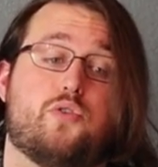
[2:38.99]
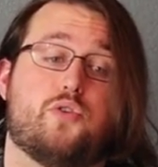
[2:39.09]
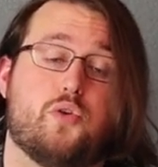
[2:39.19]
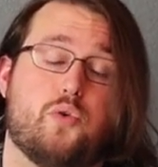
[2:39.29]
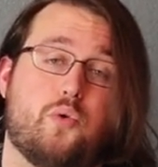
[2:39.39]

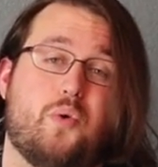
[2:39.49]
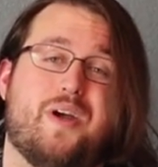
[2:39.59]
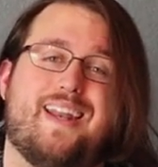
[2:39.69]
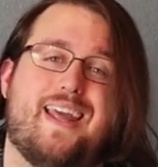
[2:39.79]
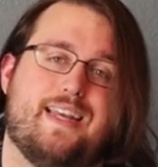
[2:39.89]
to
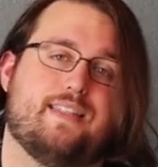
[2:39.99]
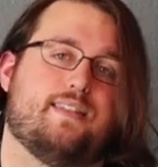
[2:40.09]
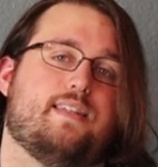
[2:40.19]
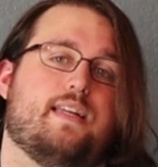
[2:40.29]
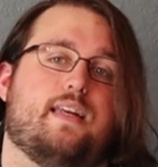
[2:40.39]
an
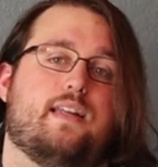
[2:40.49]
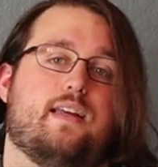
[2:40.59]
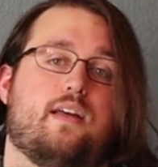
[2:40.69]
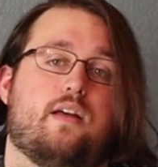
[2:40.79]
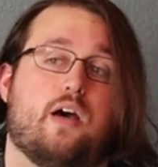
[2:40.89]

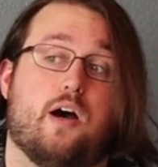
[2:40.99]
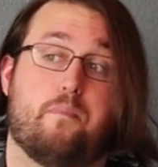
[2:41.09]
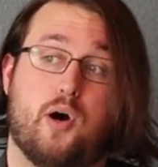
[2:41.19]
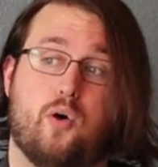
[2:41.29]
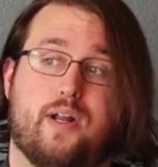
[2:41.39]
8-seeded
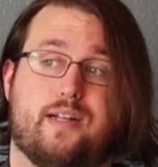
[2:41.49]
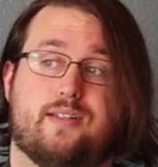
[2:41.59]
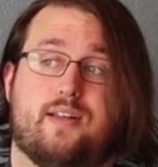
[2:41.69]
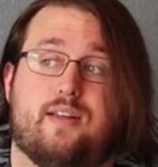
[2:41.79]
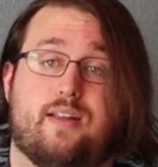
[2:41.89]
opponent.